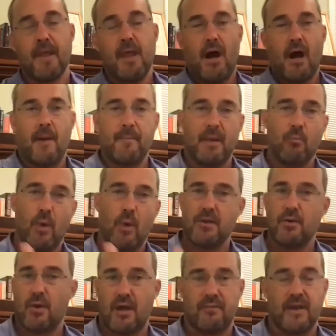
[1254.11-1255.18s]
And when
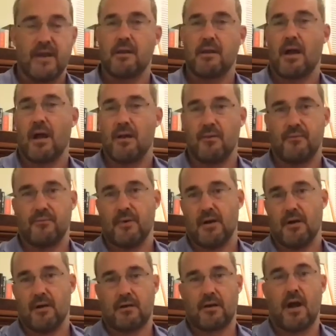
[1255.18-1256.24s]
you have any kind of
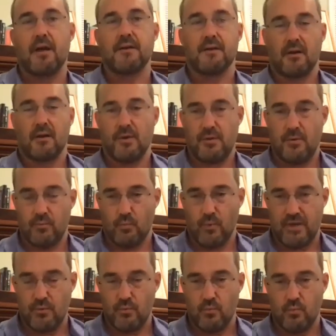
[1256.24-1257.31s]
conduct,
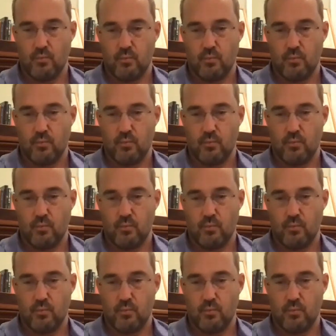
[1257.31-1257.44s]
when you